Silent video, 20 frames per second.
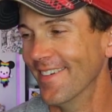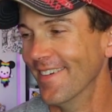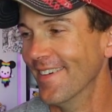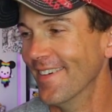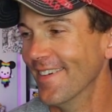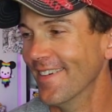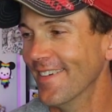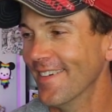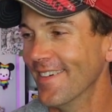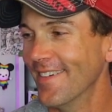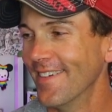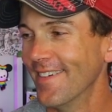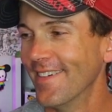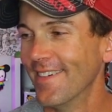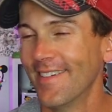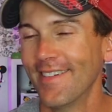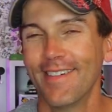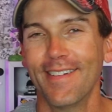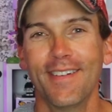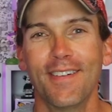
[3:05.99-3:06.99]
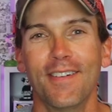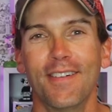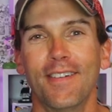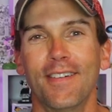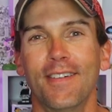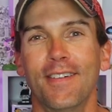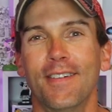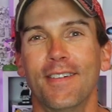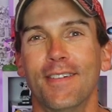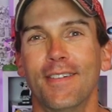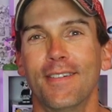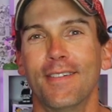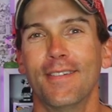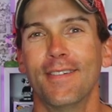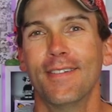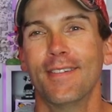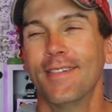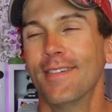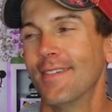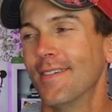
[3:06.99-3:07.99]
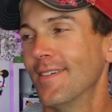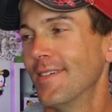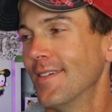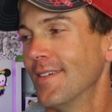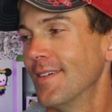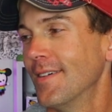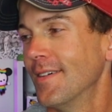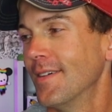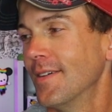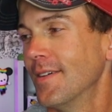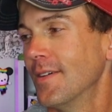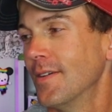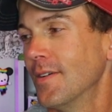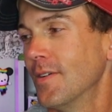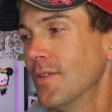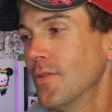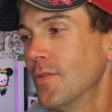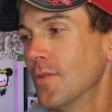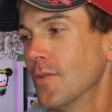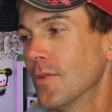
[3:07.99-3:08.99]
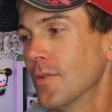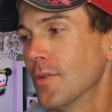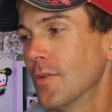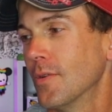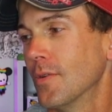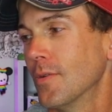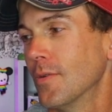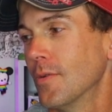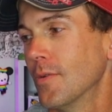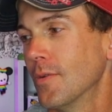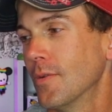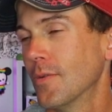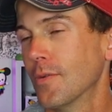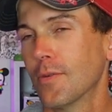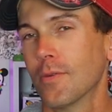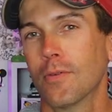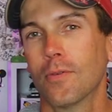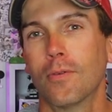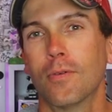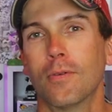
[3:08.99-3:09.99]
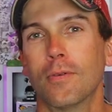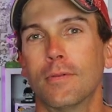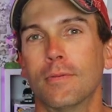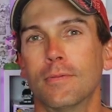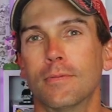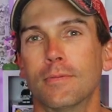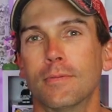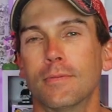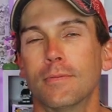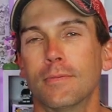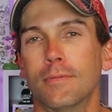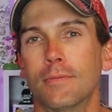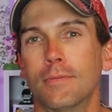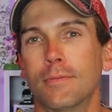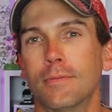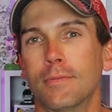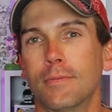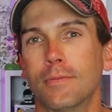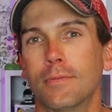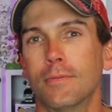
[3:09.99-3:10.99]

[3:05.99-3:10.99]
(silent)